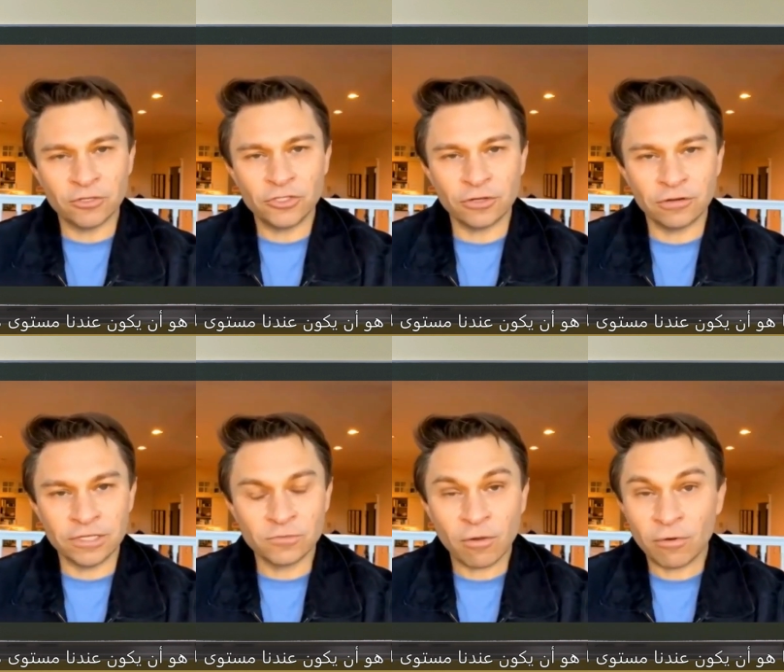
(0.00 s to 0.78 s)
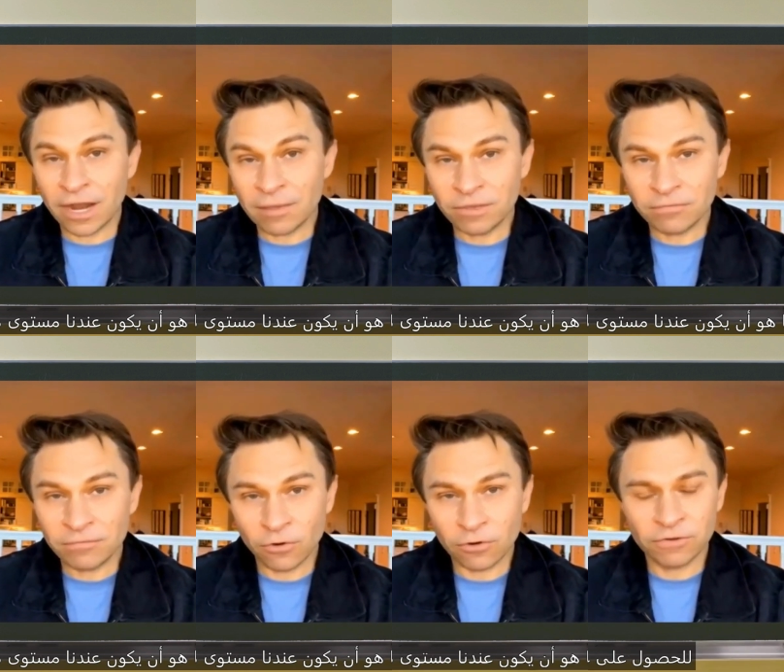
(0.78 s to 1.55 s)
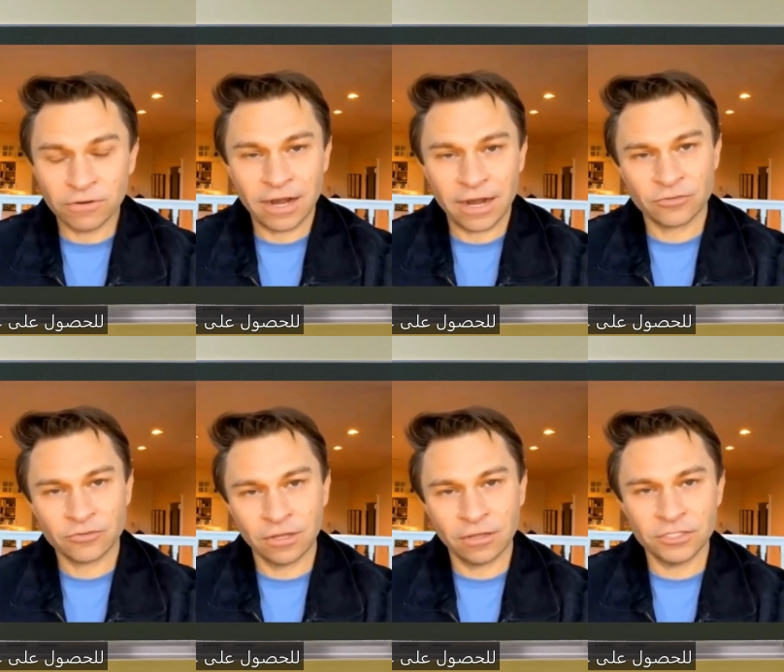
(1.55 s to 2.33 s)
blood sugar is what we're aiming for for
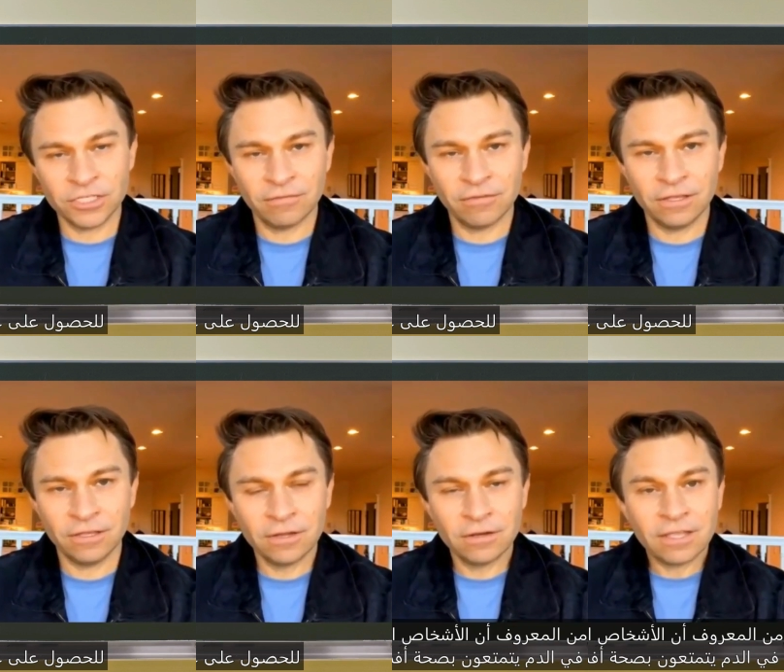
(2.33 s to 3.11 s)
extra mm-hmm. longevity.